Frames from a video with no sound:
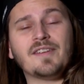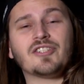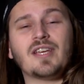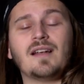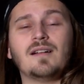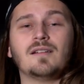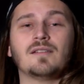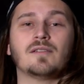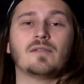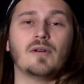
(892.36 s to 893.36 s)
this channel
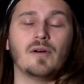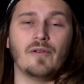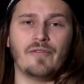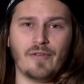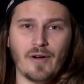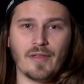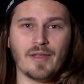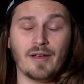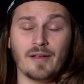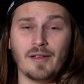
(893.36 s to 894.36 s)
grow
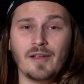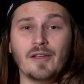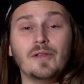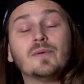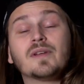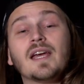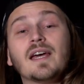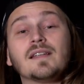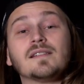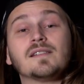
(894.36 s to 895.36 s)
further, you
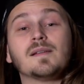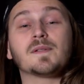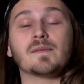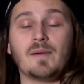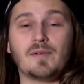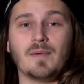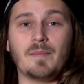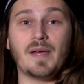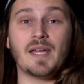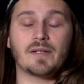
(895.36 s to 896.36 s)
can subscribe to my
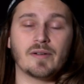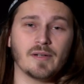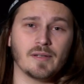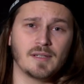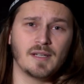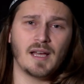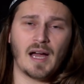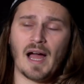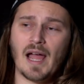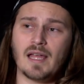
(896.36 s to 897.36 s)
Patreon.
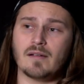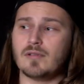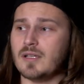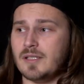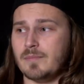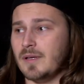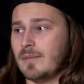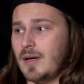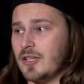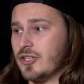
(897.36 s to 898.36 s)
I release pretty
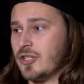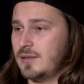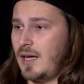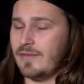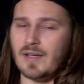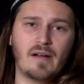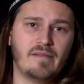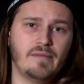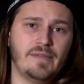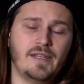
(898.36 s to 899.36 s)
much after
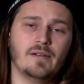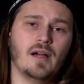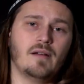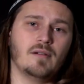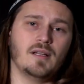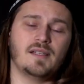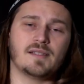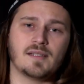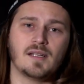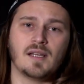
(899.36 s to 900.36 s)
every video I release